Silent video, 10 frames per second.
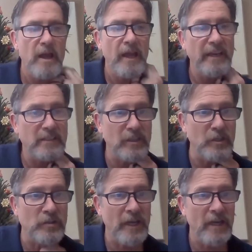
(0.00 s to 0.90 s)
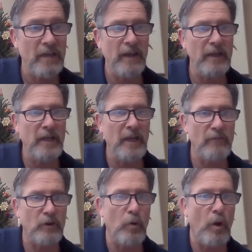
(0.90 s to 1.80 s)
He doesn't use any kind
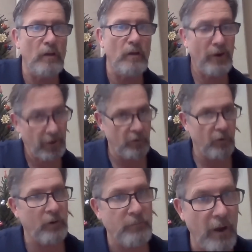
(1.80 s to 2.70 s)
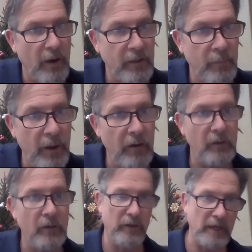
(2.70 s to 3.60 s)
of a qualifier. You know what I'm talking about?
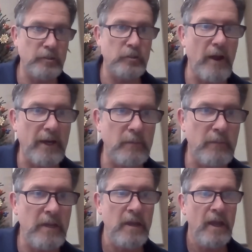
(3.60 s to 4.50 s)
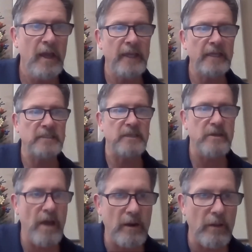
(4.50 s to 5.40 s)
You guys tracking me? He has
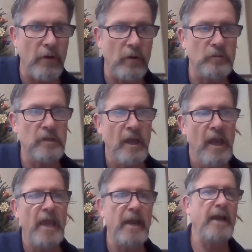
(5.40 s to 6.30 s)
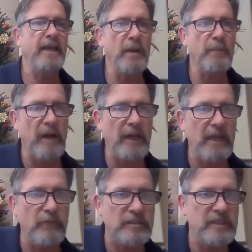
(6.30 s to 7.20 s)
none of those. And I get up and I
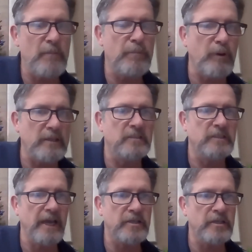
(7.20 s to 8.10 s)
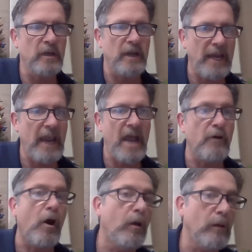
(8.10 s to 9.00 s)
give the same presentation and I have
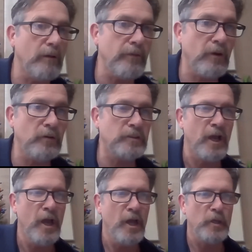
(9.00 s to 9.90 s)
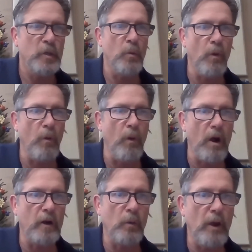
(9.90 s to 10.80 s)
all of those. You will
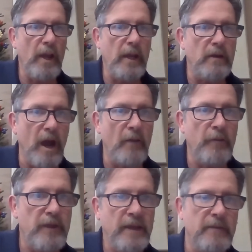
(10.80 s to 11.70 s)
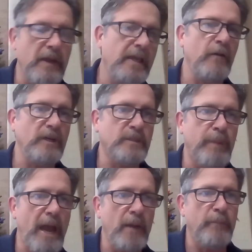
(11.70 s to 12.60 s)
walk away not thinking that Gary's
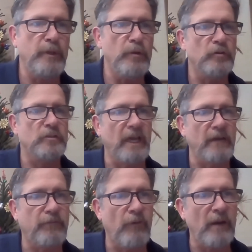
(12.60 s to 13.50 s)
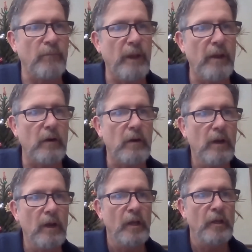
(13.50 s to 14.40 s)
bad, but you'll just like Frank better.
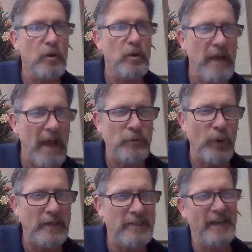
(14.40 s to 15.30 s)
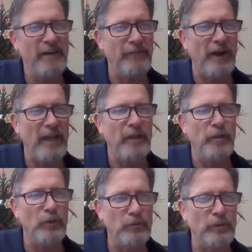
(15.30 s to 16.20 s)
You don't have to identify it.
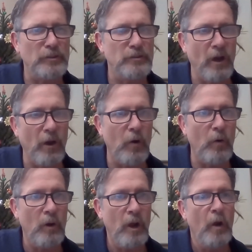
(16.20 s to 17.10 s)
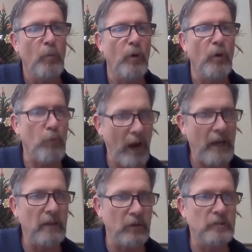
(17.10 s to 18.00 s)
You'll just know what
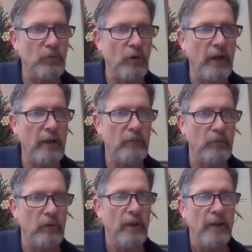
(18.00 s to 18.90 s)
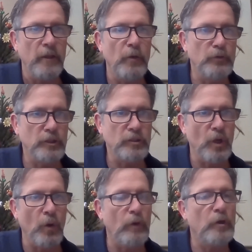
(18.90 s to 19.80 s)
right looks right. You'll just
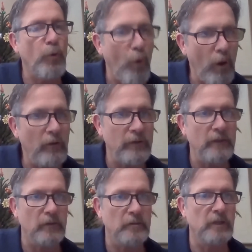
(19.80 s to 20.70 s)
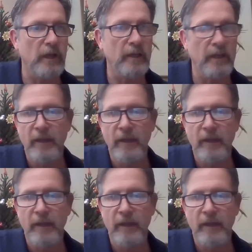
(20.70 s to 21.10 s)
know what quality looks like.